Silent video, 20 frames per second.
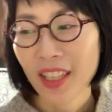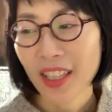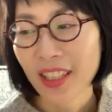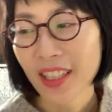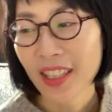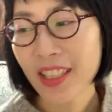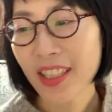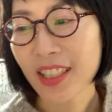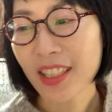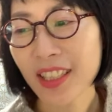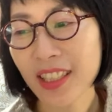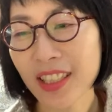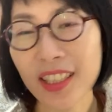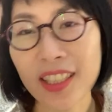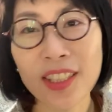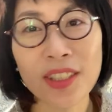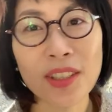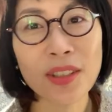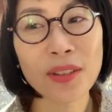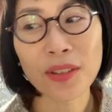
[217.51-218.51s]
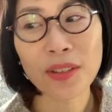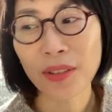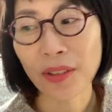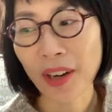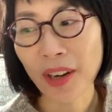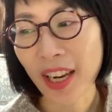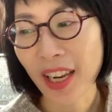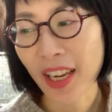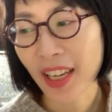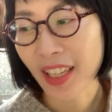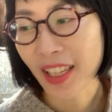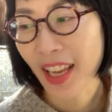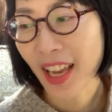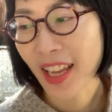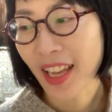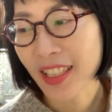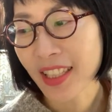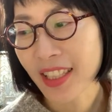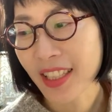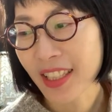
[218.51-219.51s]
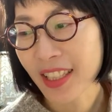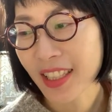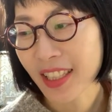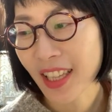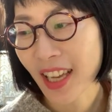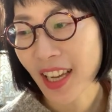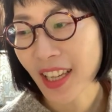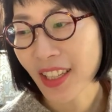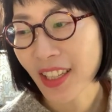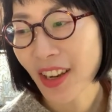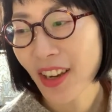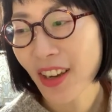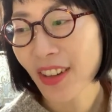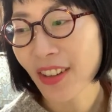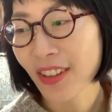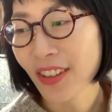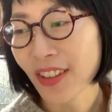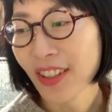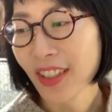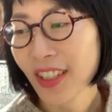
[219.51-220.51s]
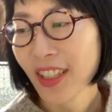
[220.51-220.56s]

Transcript: This is just so great. Yes, I know